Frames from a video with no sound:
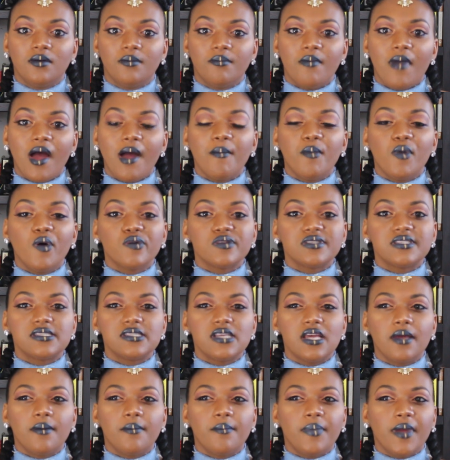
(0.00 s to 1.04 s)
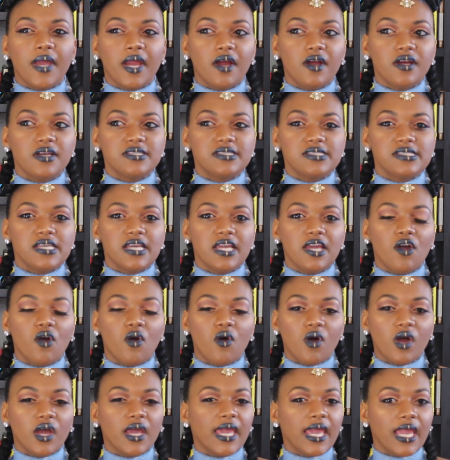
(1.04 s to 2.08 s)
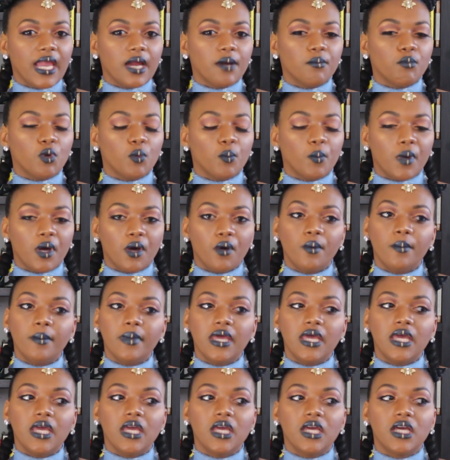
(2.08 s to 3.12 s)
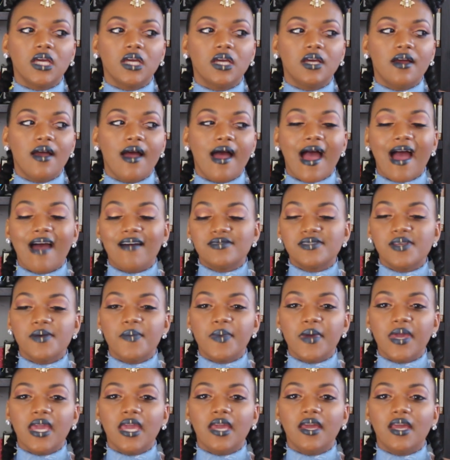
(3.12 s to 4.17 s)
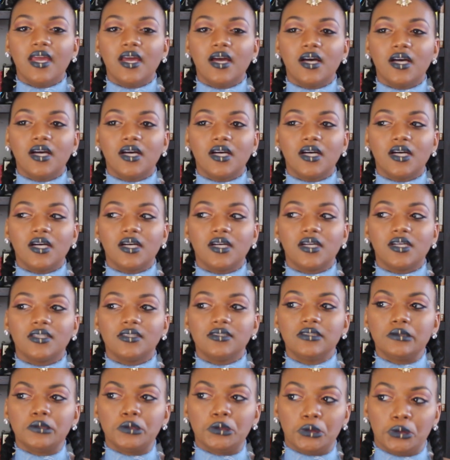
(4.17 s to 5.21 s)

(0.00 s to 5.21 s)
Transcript: My most embarrassing on camera moment has to be uh